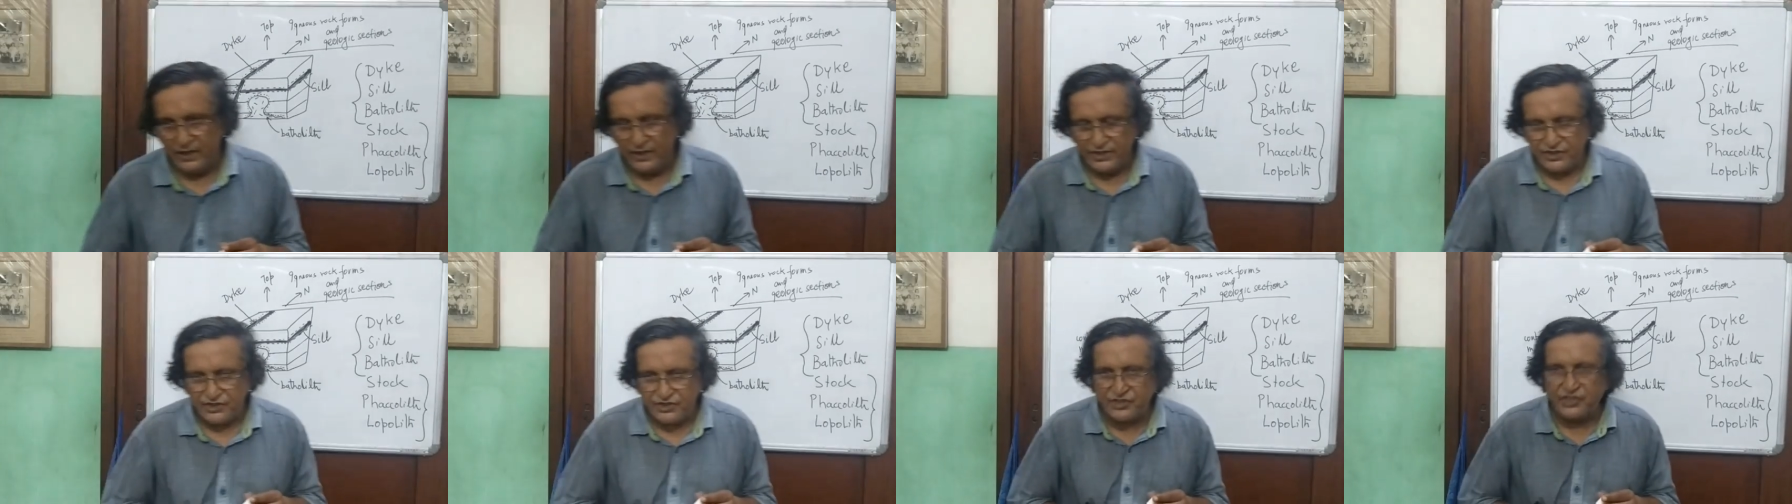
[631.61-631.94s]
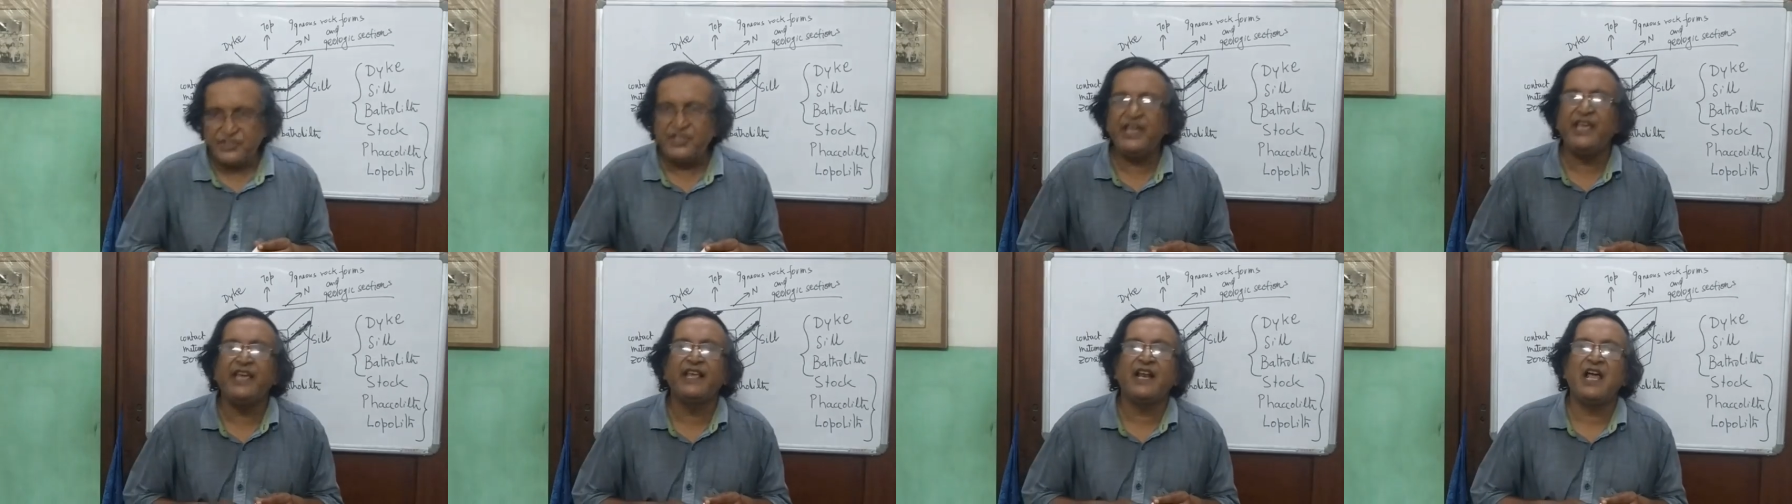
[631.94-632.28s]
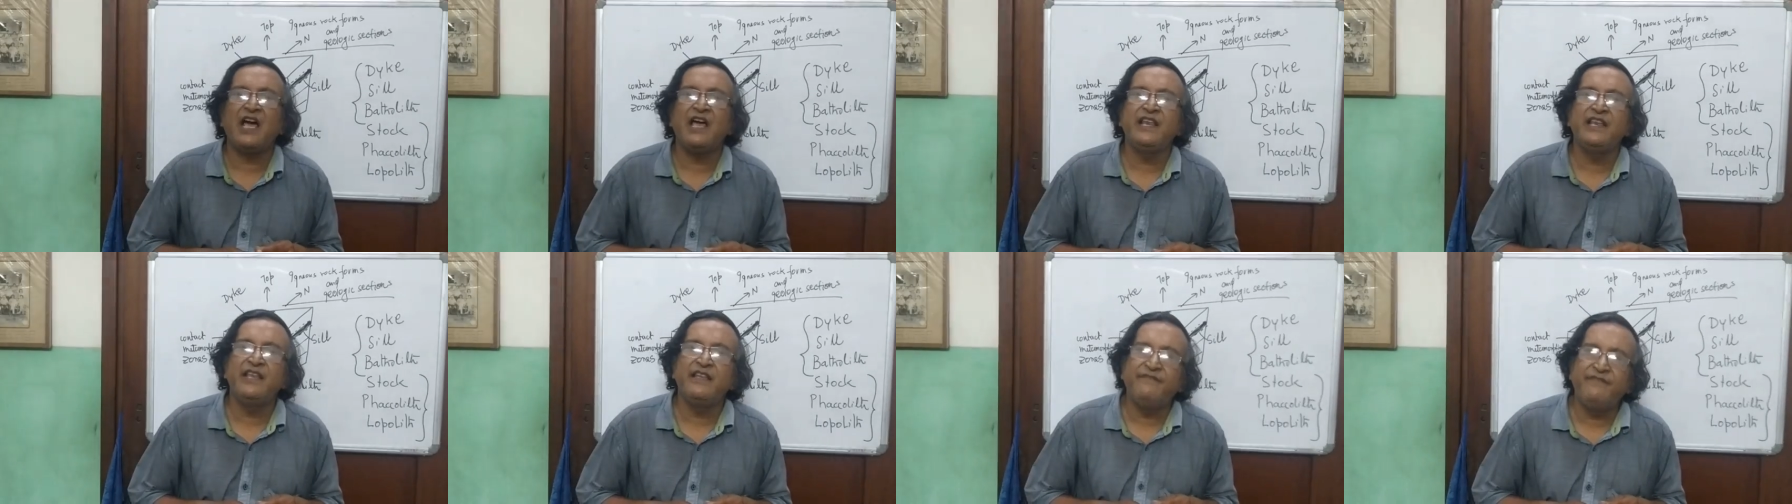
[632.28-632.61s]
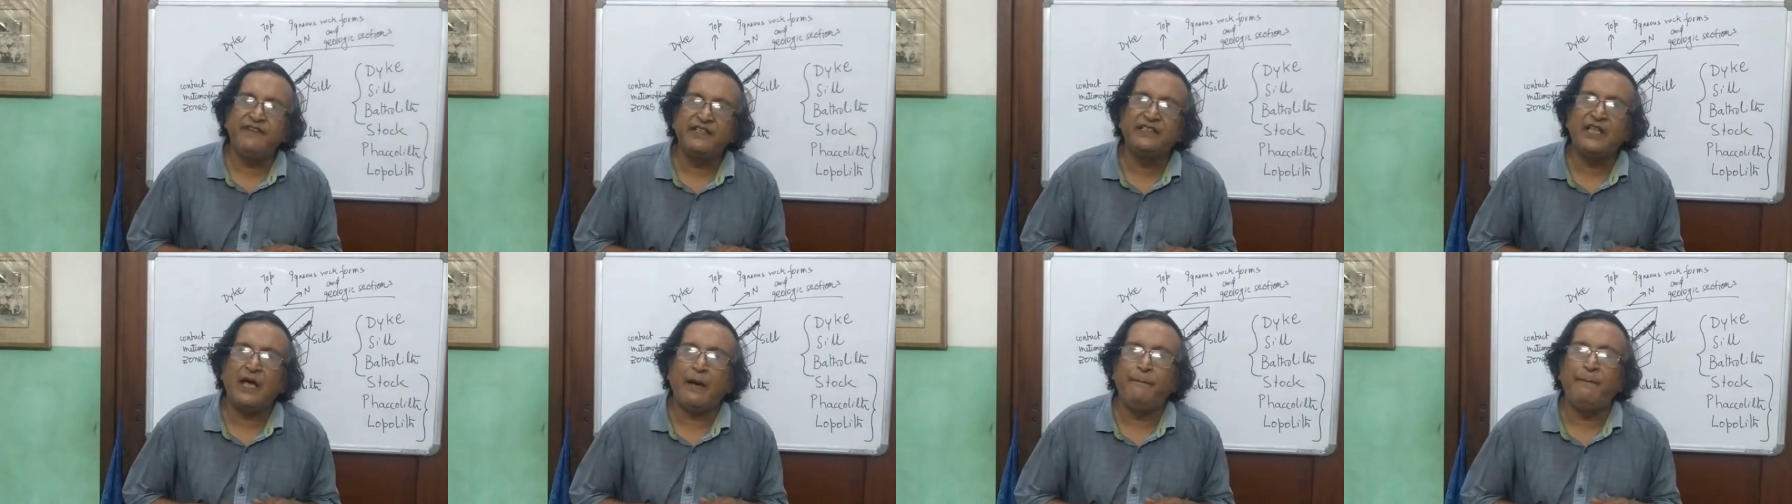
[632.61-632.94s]

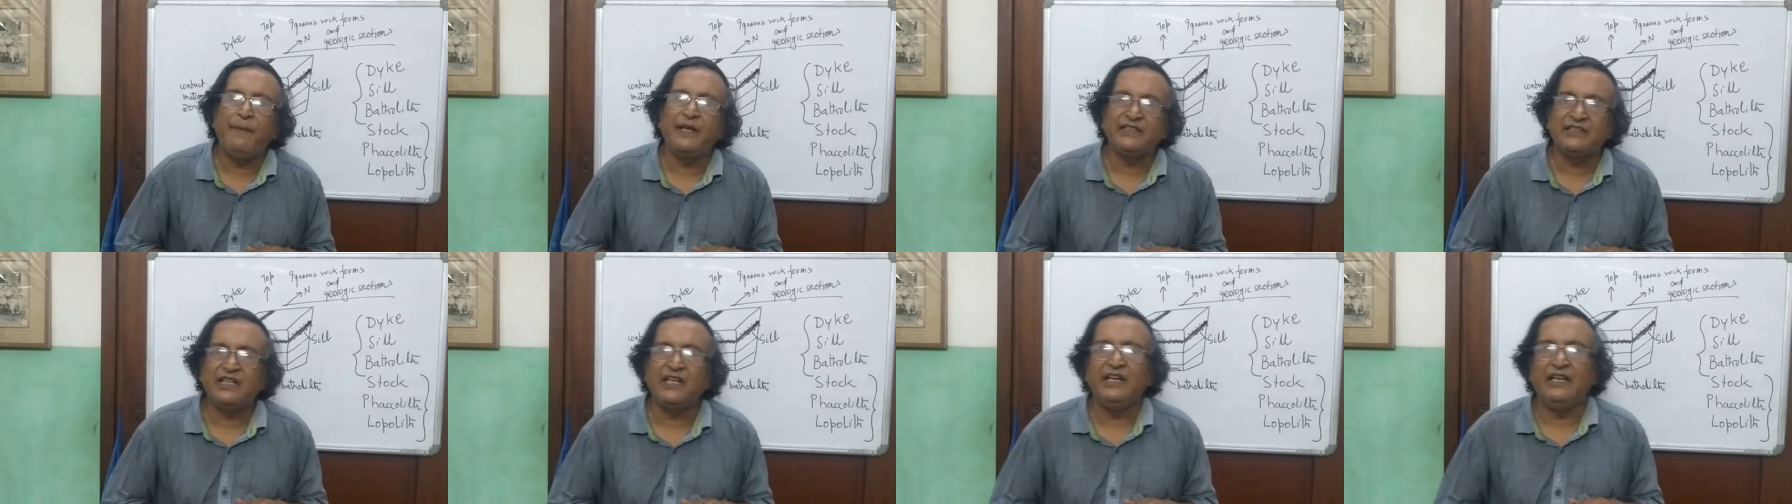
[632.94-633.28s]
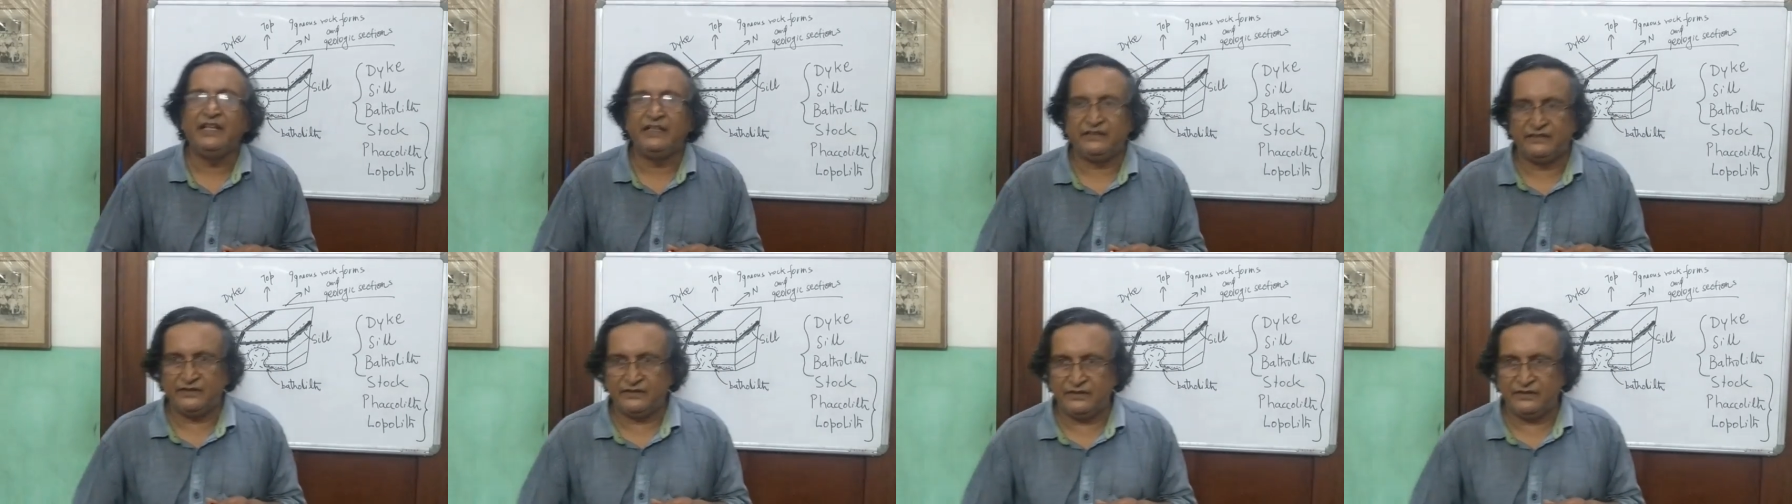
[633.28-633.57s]
batholith,